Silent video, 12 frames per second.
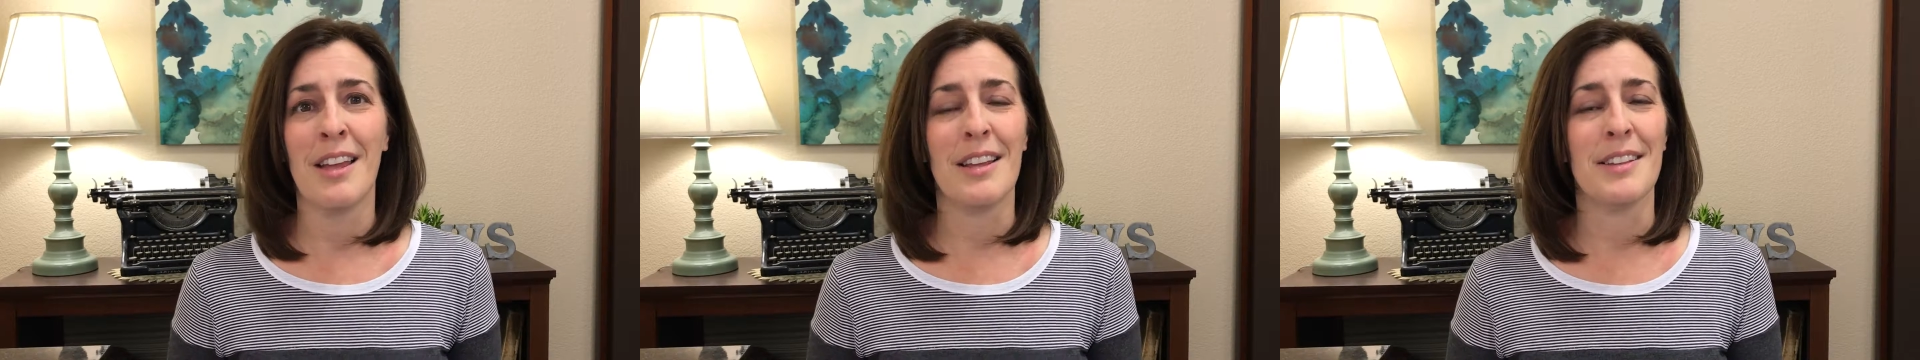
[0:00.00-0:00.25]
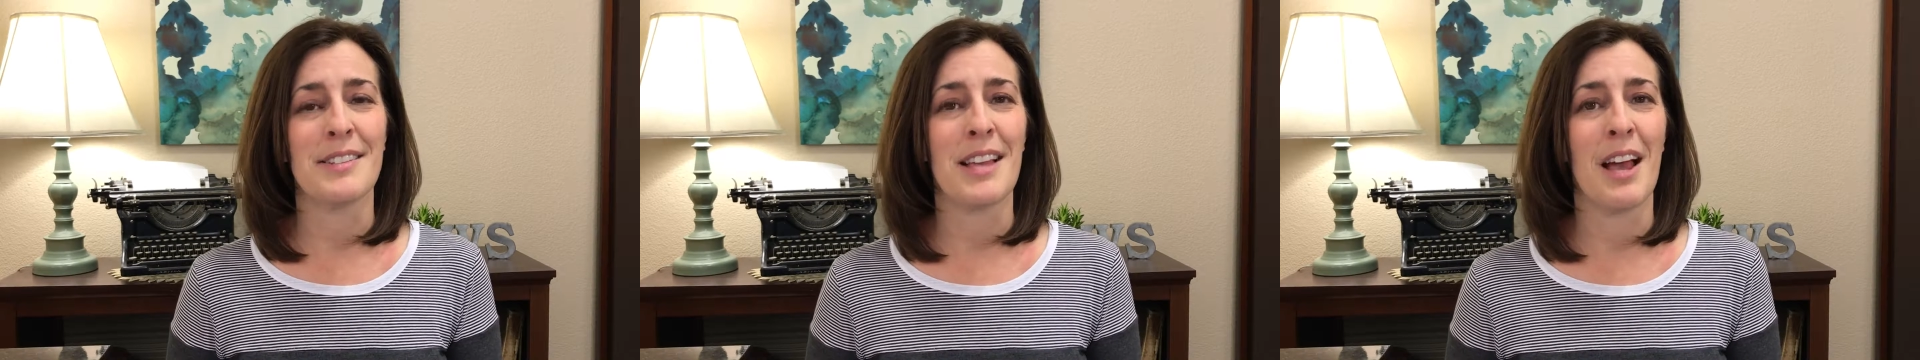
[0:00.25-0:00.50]

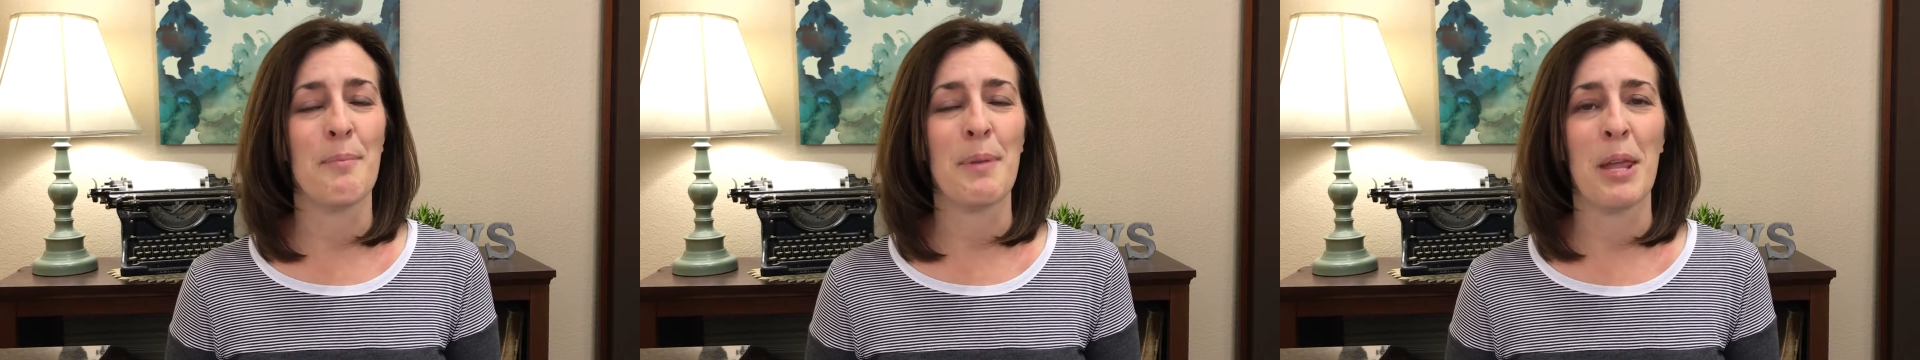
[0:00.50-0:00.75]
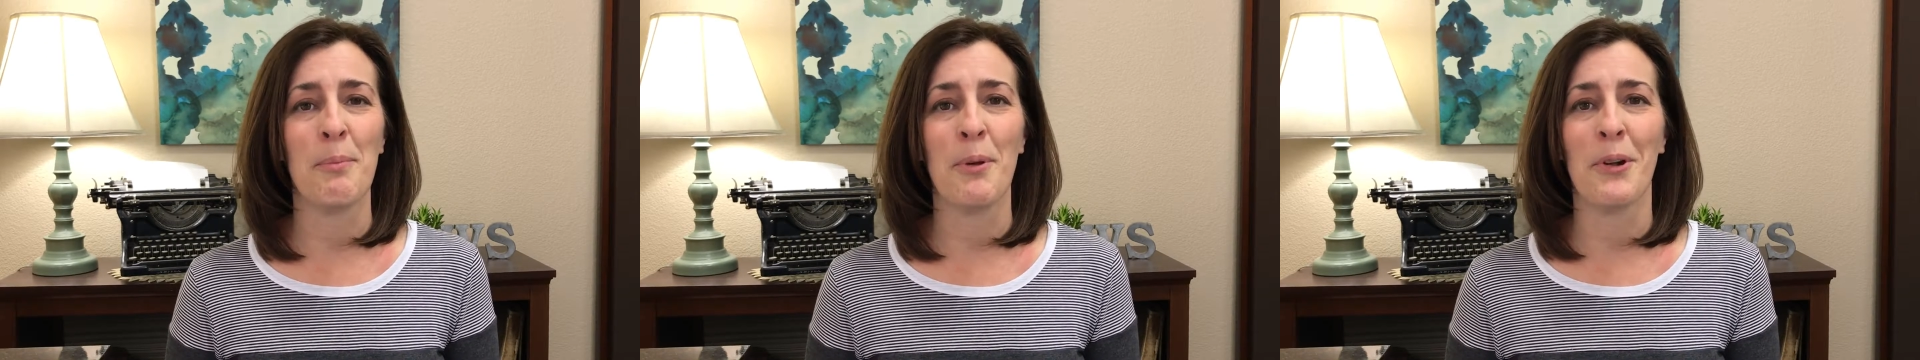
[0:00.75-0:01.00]
is that
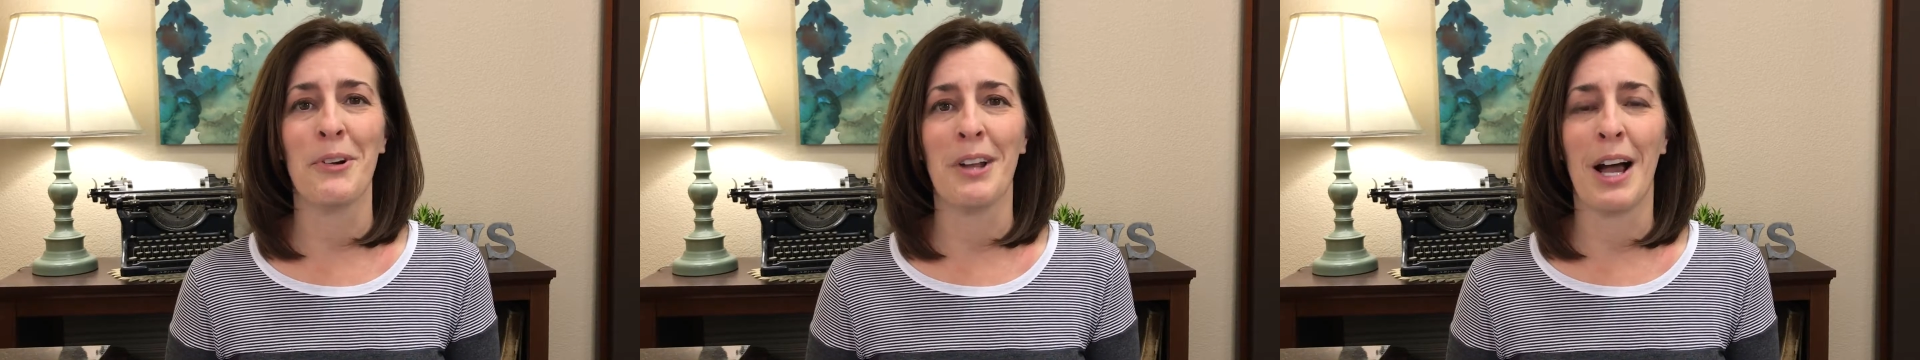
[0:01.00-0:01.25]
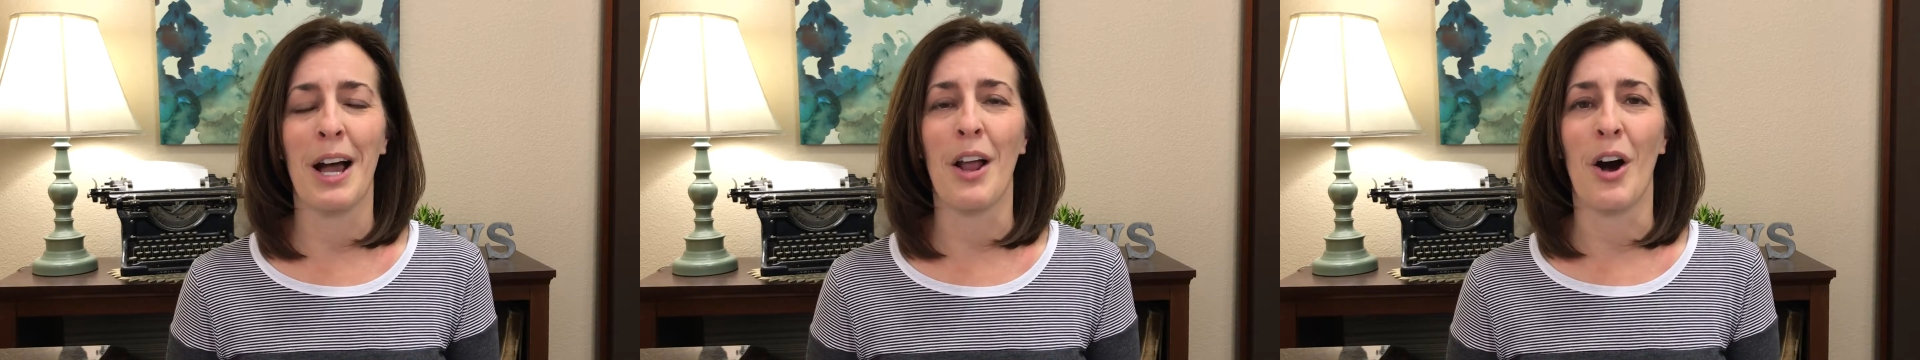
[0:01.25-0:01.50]
people are
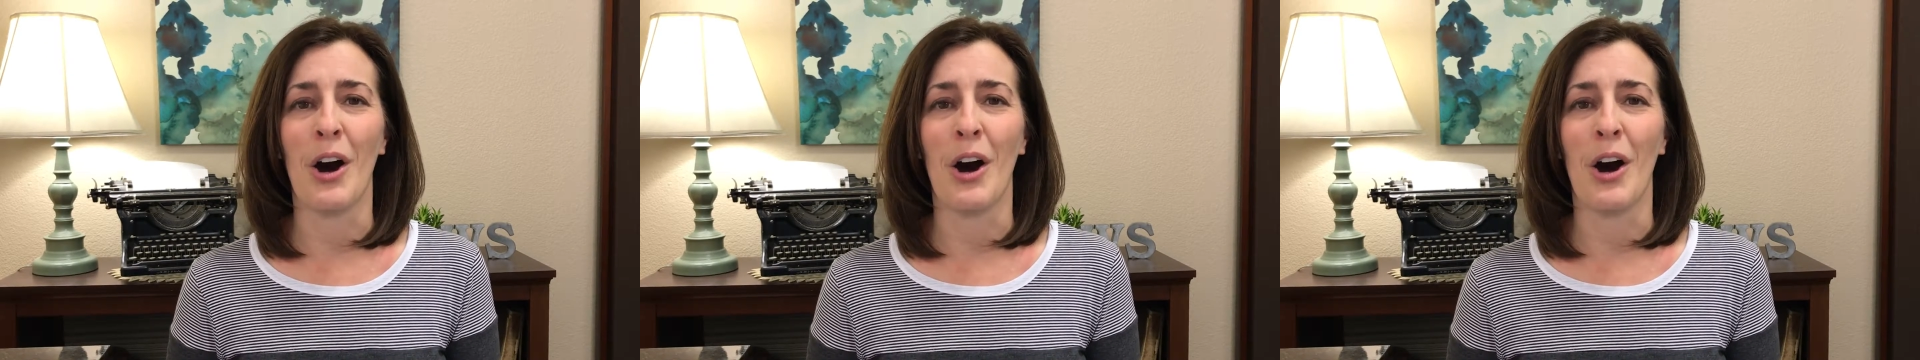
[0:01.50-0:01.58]
not